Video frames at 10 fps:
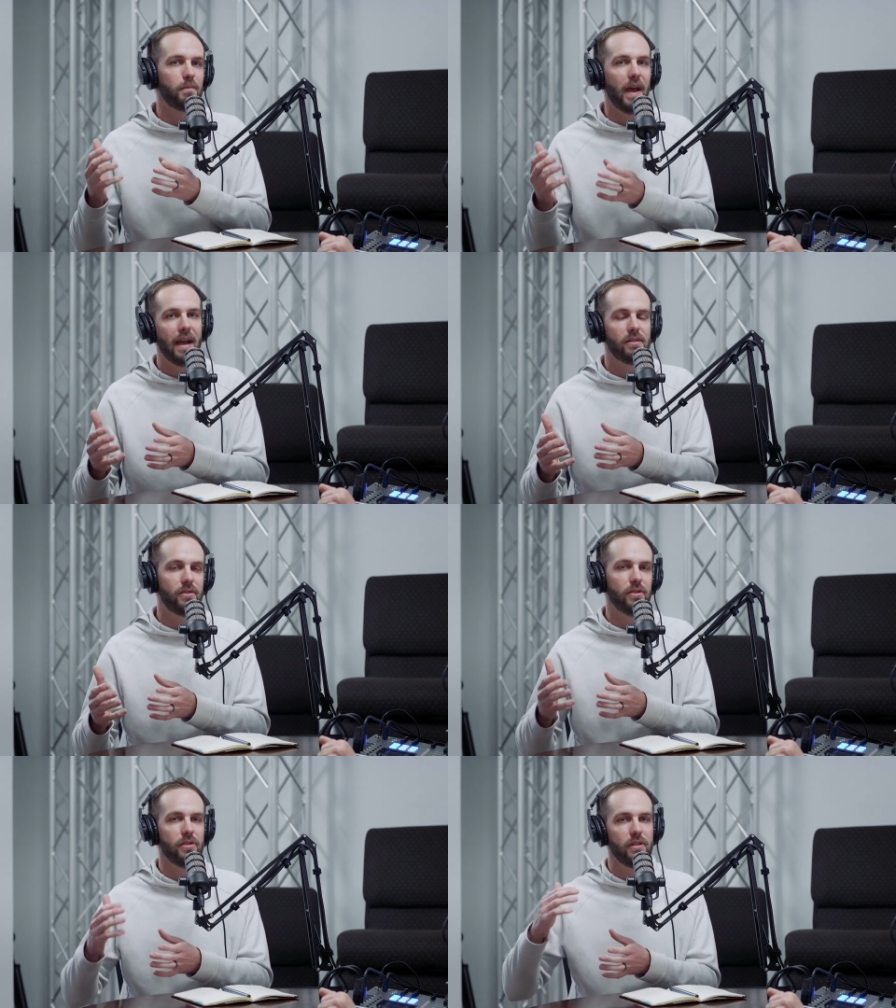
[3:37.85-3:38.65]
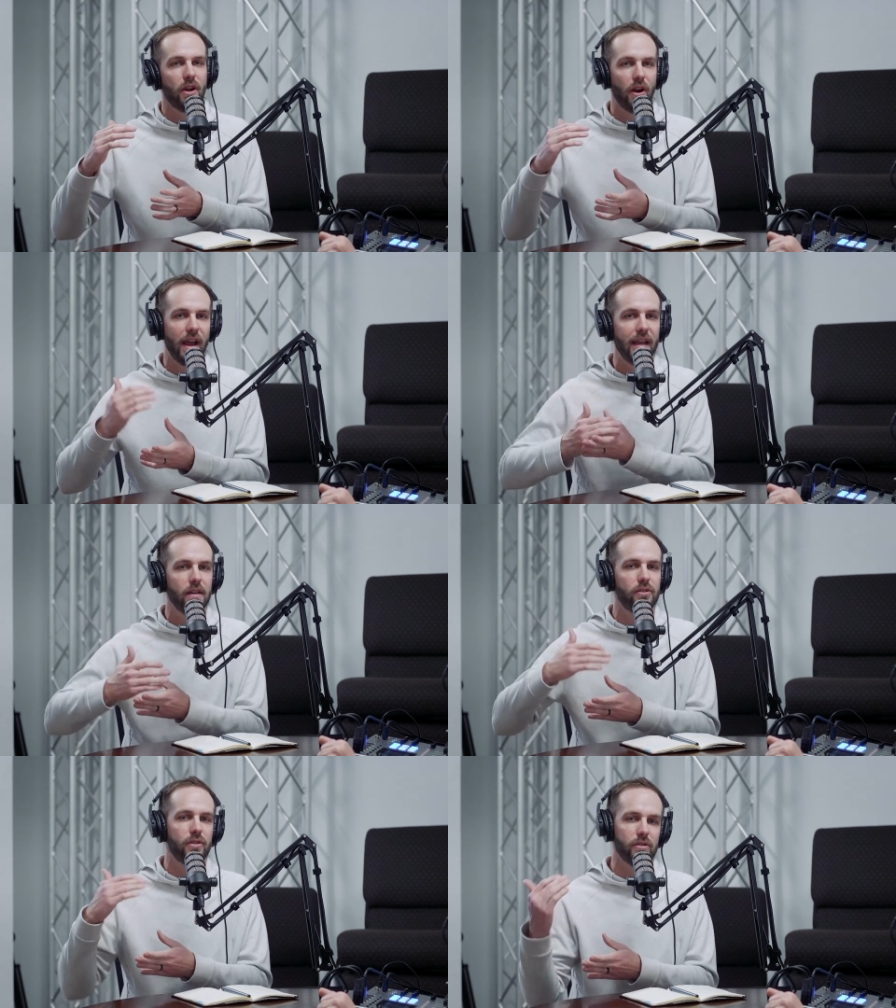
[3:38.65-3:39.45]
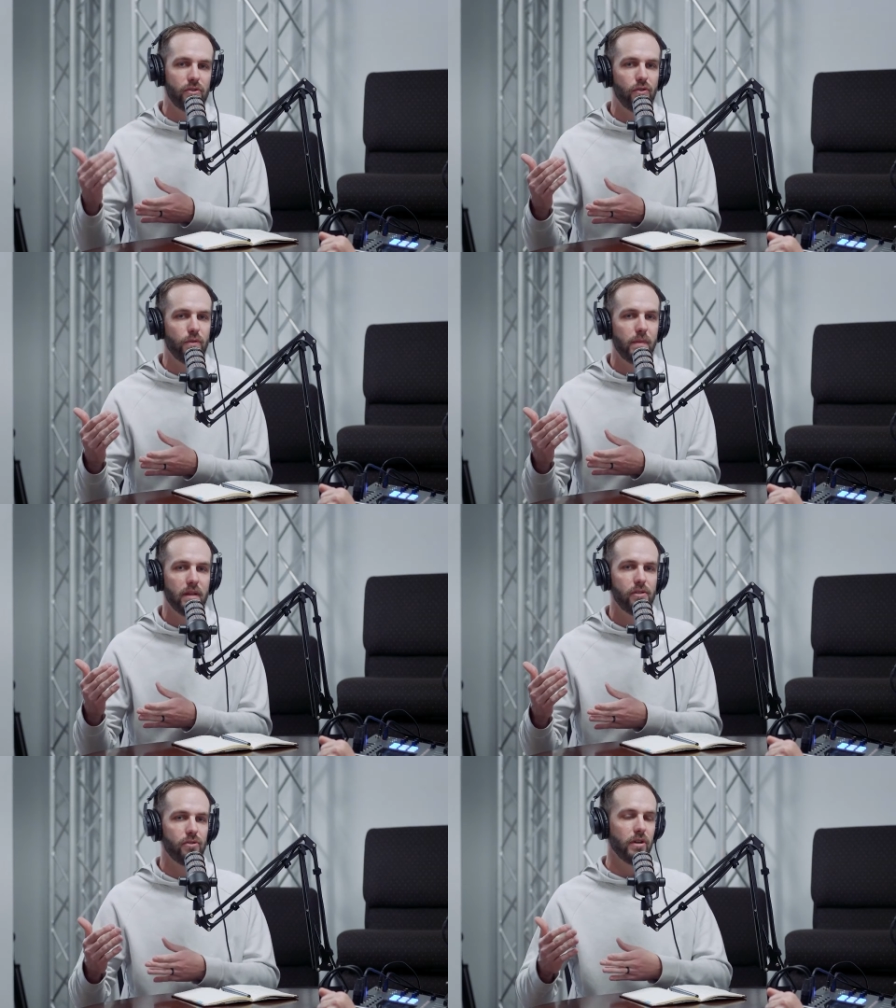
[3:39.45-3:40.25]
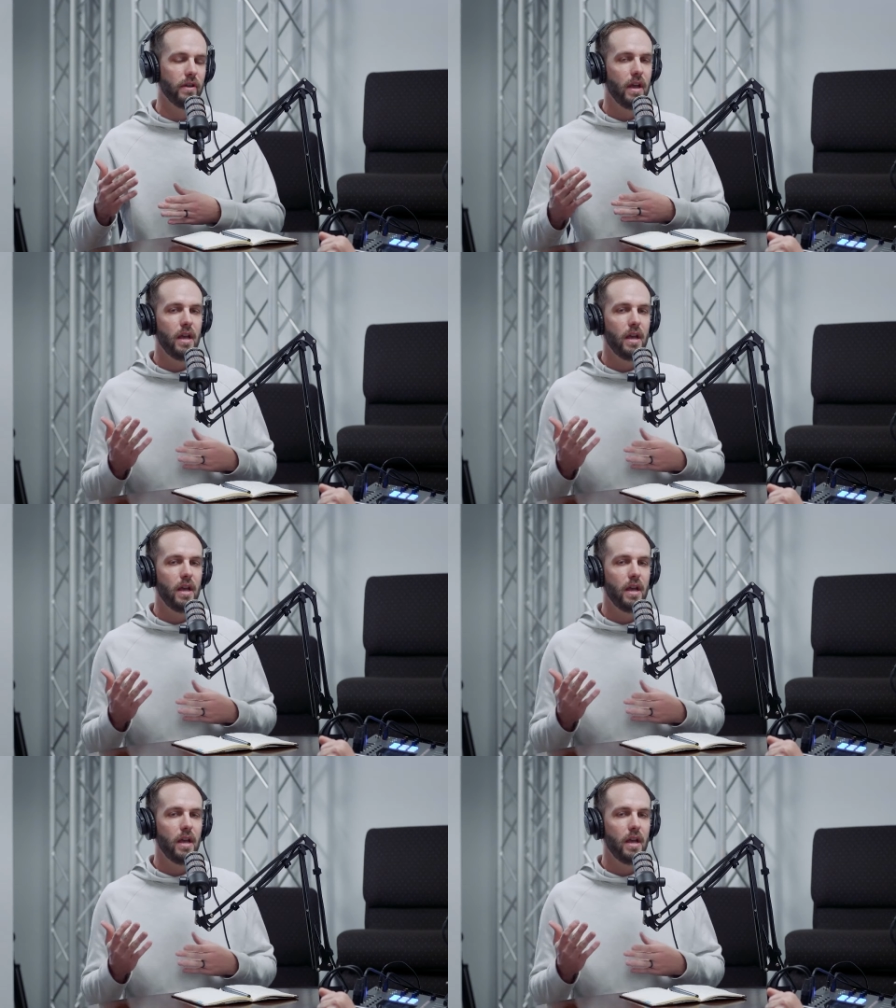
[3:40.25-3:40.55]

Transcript: pastors that are aged in student ministry